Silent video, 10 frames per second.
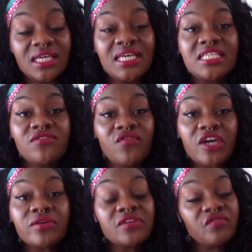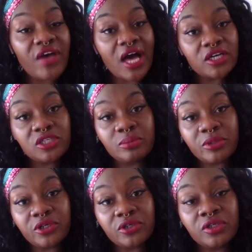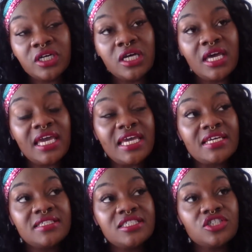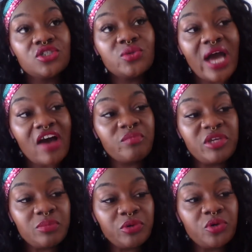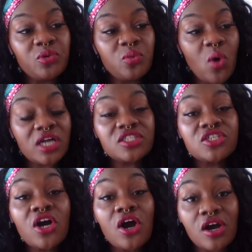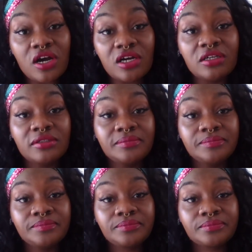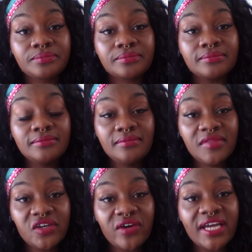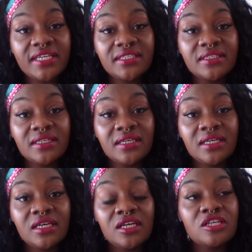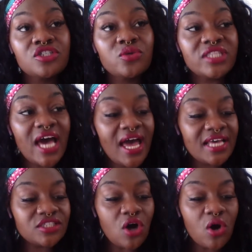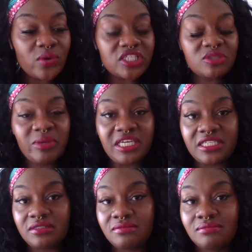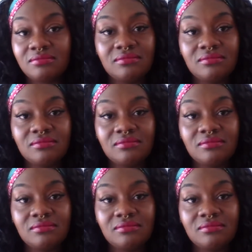is very valuable, and you have people who want her, right? So that has always been